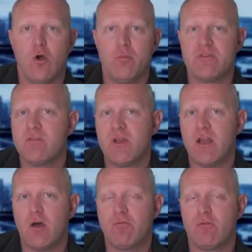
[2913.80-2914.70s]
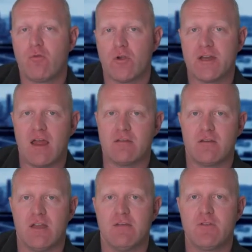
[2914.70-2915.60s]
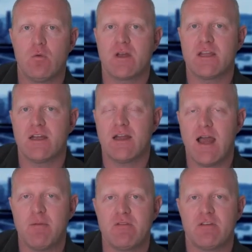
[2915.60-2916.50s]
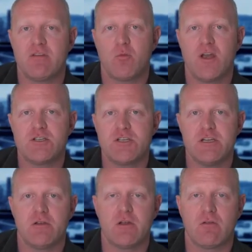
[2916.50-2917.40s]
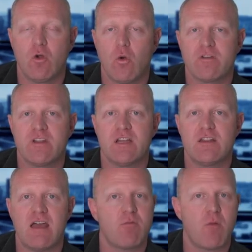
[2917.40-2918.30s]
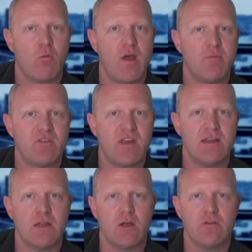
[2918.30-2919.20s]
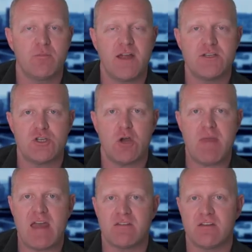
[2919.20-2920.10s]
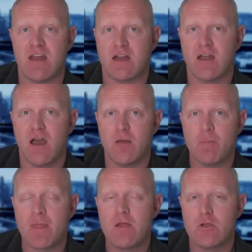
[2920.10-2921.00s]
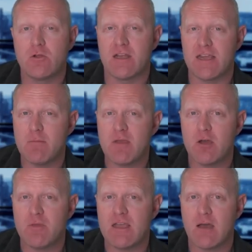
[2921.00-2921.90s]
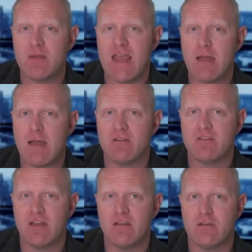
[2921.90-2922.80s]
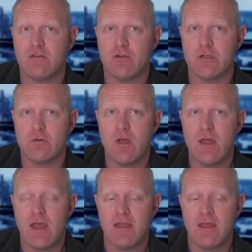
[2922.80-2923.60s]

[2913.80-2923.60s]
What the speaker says: I hope this has been helpful for you guys. If you want to get a copy of this spreadsheet, you can of course get that from our website, loansbyjoemassey.com. You can email me. I'll be happy to send it to you.